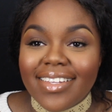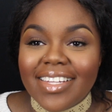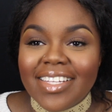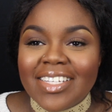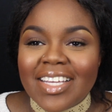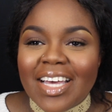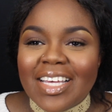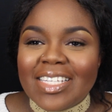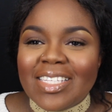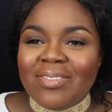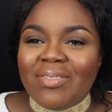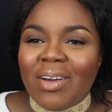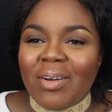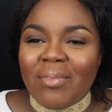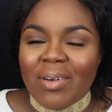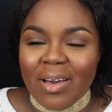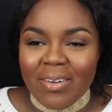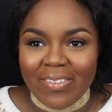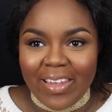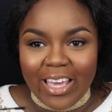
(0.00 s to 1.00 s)
Did y'all see my
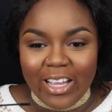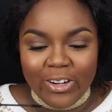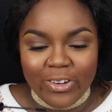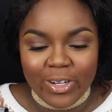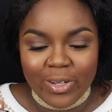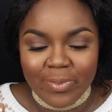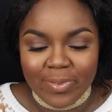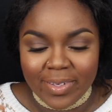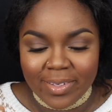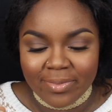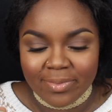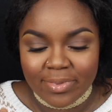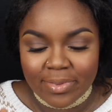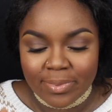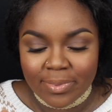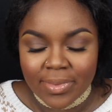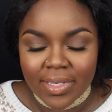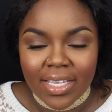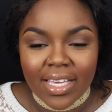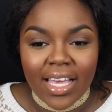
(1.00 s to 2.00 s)
mouth like creeping?
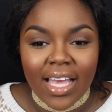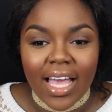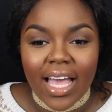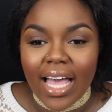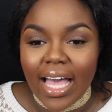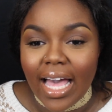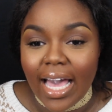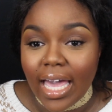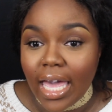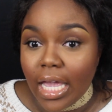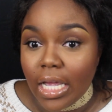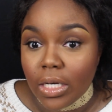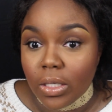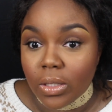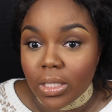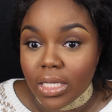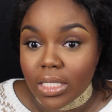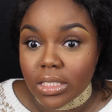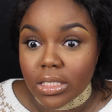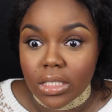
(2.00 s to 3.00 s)
I can't
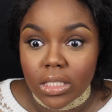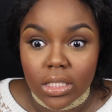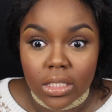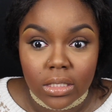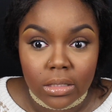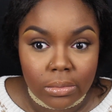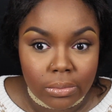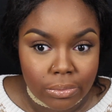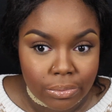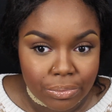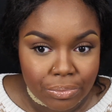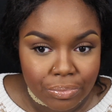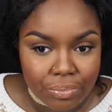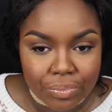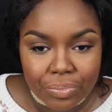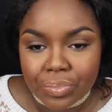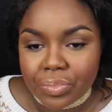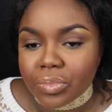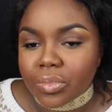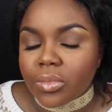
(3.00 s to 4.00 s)
do that shit.
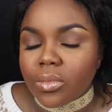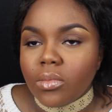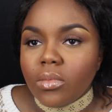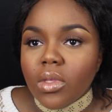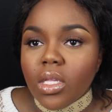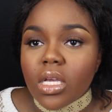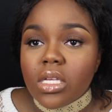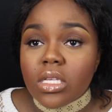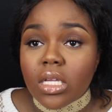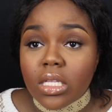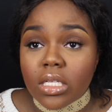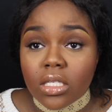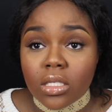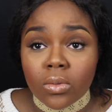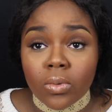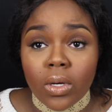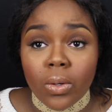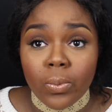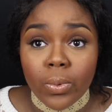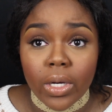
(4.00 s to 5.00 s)
So this
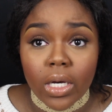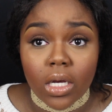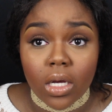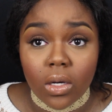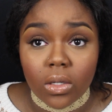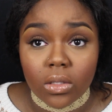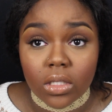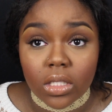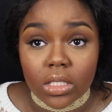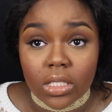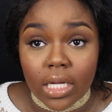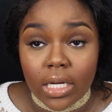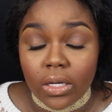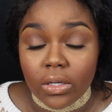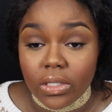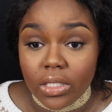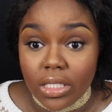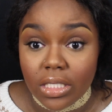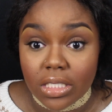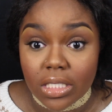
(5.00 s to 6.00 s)
is what one coat looks like
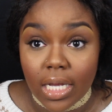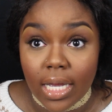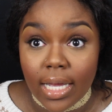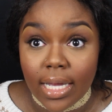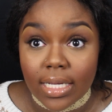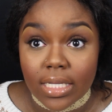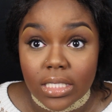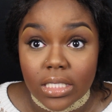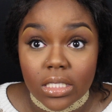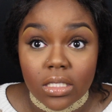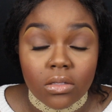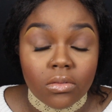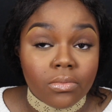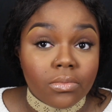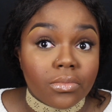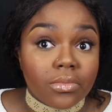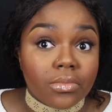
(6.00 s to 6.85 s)
on each eyes.